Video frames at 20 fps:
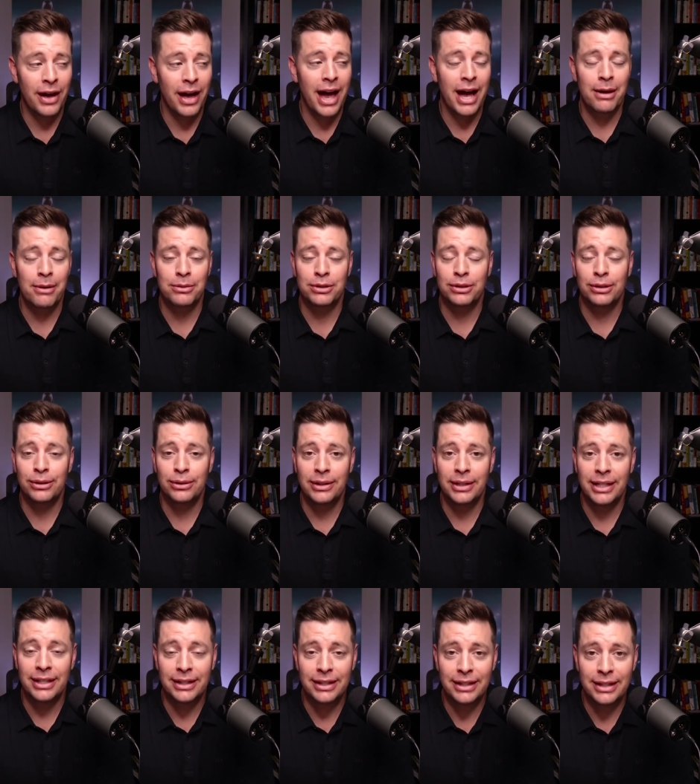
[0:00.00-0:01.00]

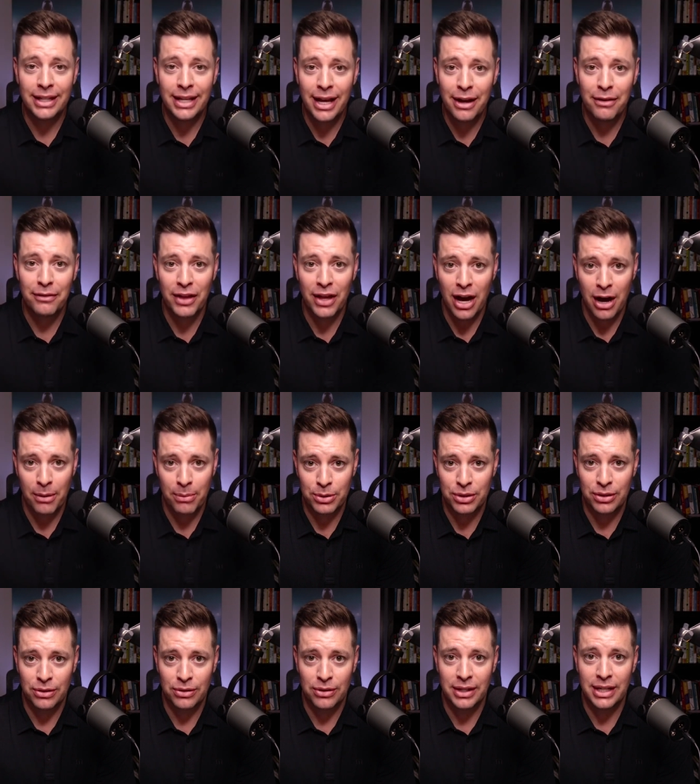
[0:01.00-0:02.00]
absolutely love the
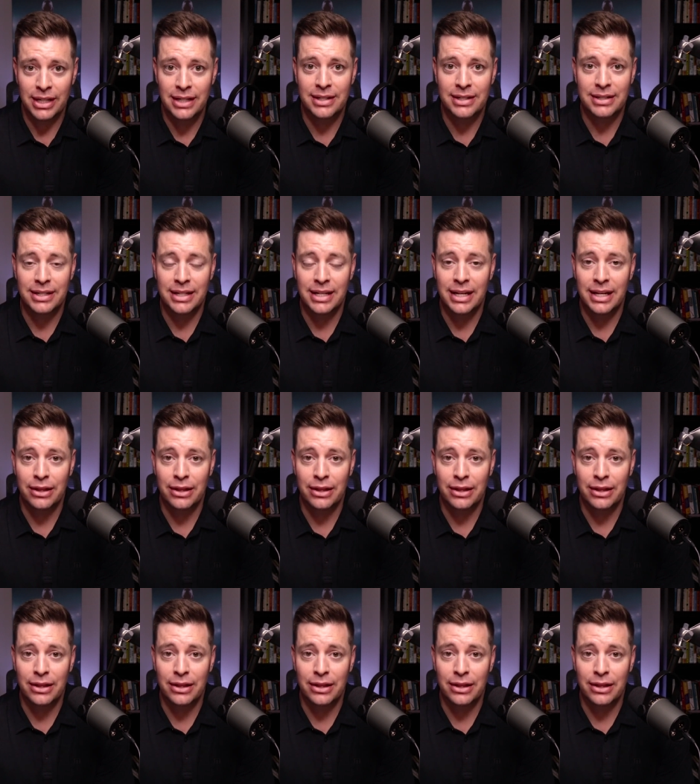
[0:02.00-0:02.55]
opportunity to see